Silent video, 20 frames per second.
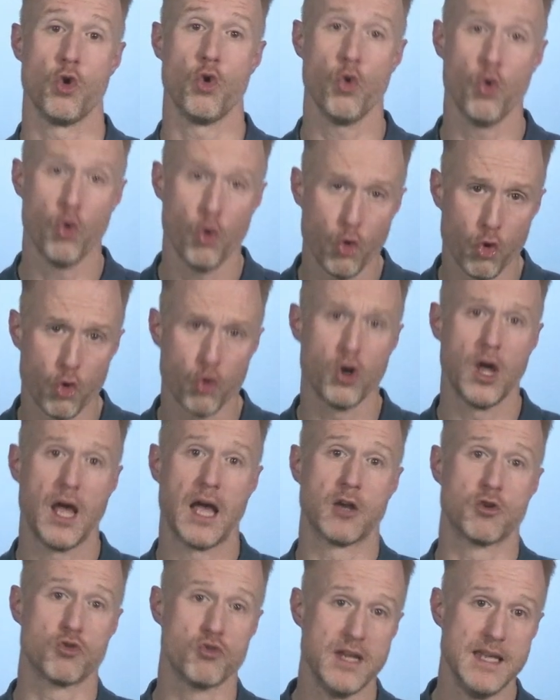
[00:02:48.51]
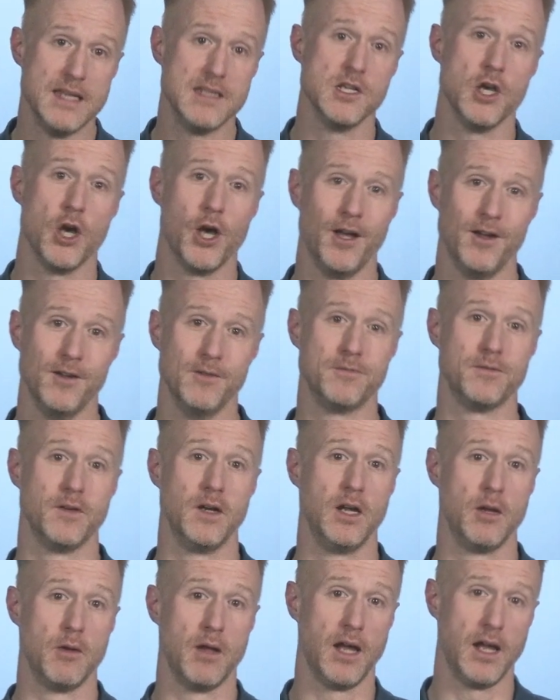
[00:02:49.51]
or a grid of
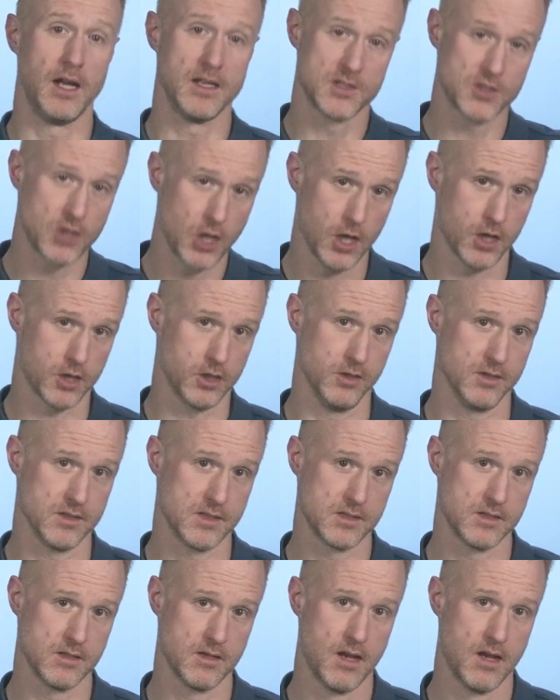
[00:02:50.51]
circles.